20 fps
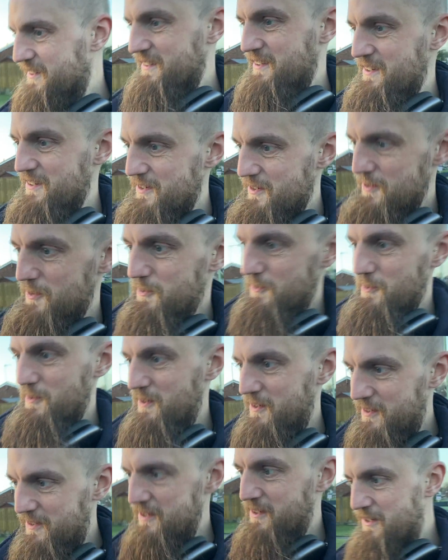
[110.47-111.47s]
You know,
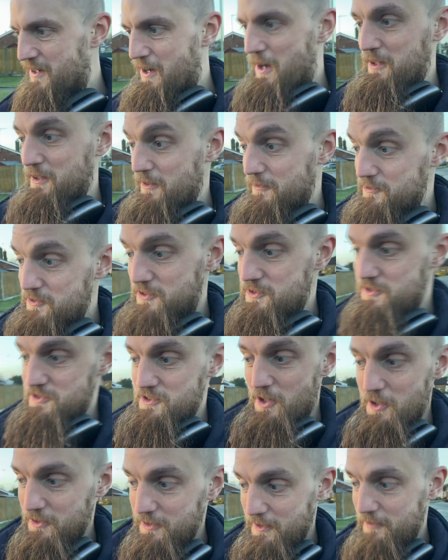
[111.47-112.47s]
I'd love to
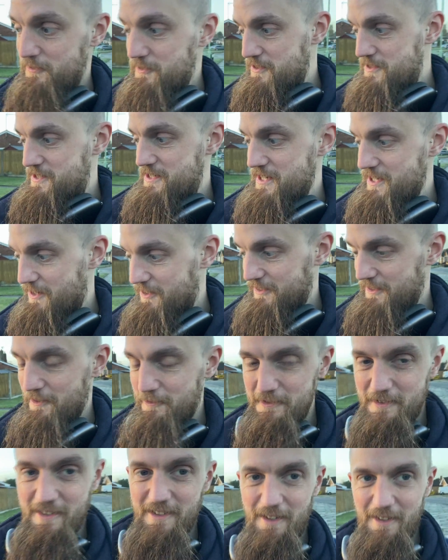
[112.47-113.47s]
see it. I'd
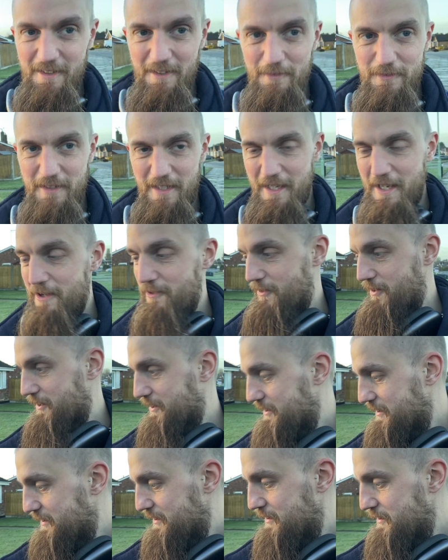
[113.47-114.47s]
love to hear it.
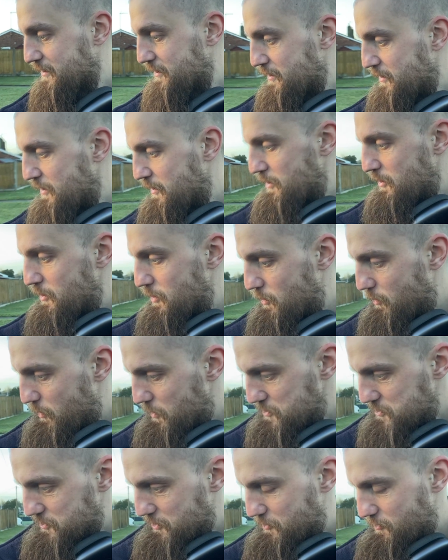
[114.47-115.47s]

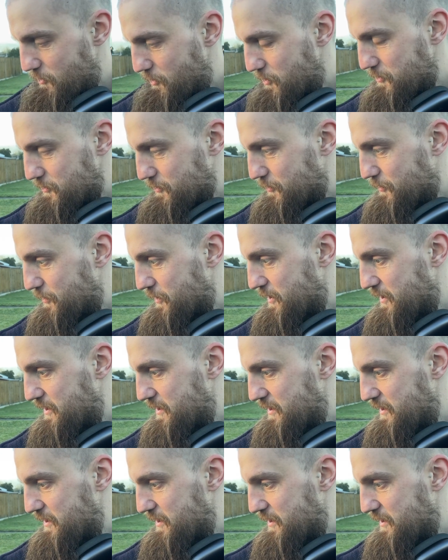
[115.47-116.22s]
What's the groove?